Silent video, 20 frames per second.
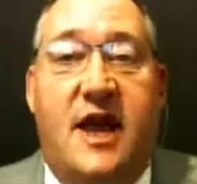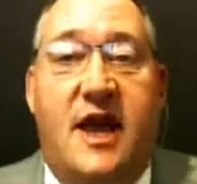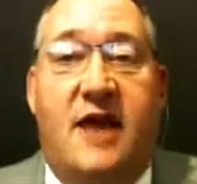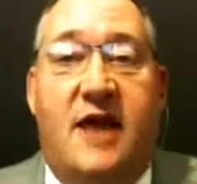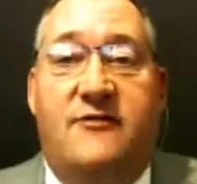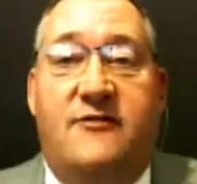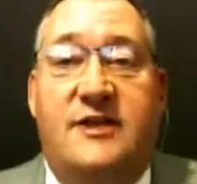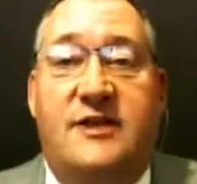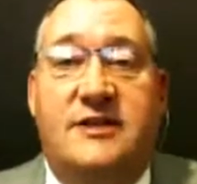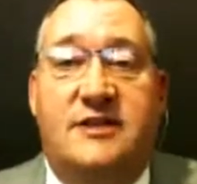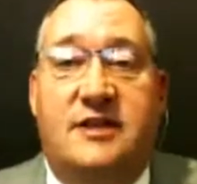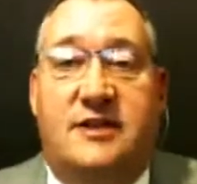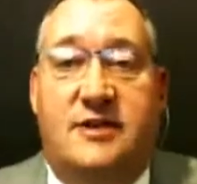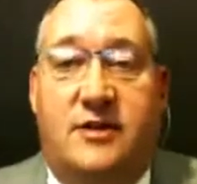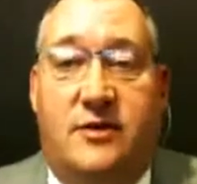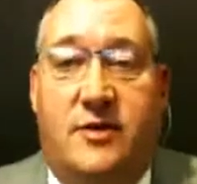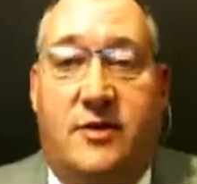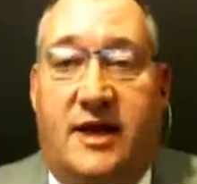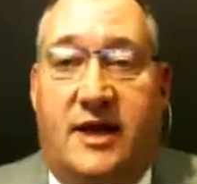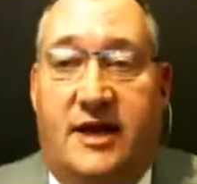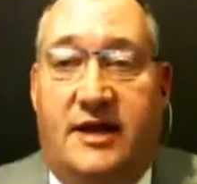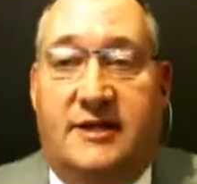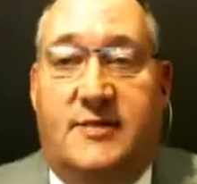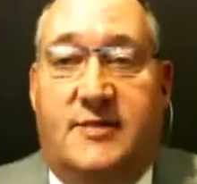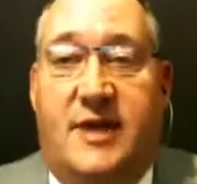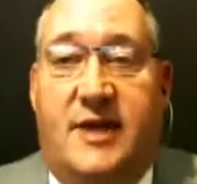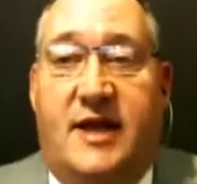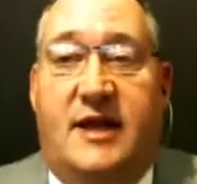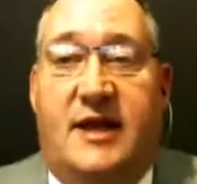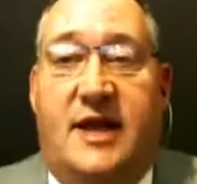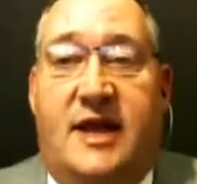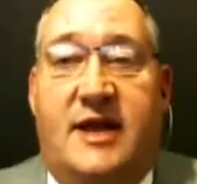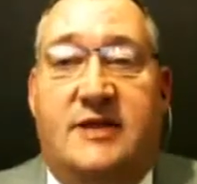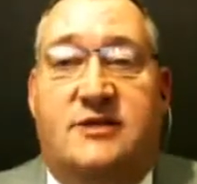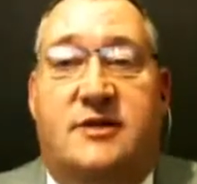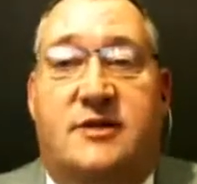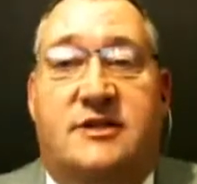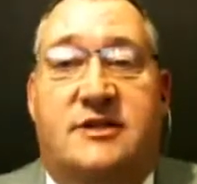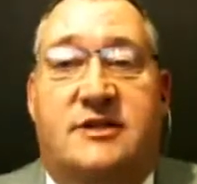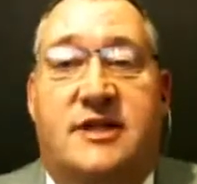and visit you at East Bay
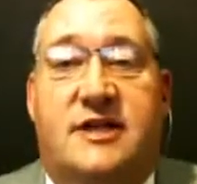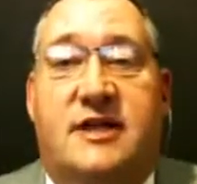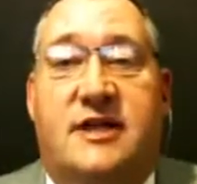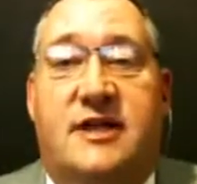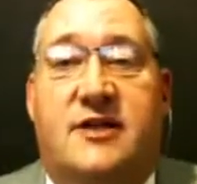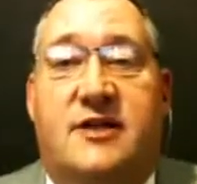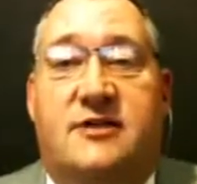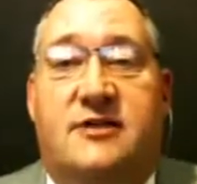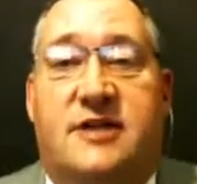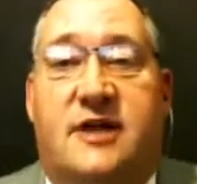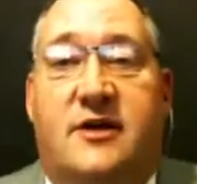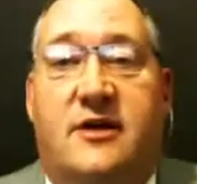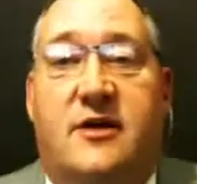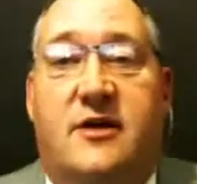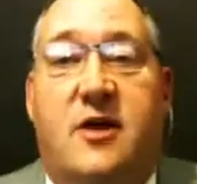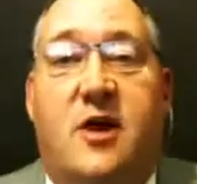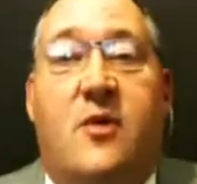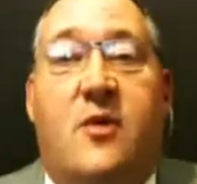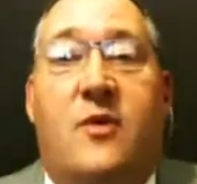Laser and Skincare Center,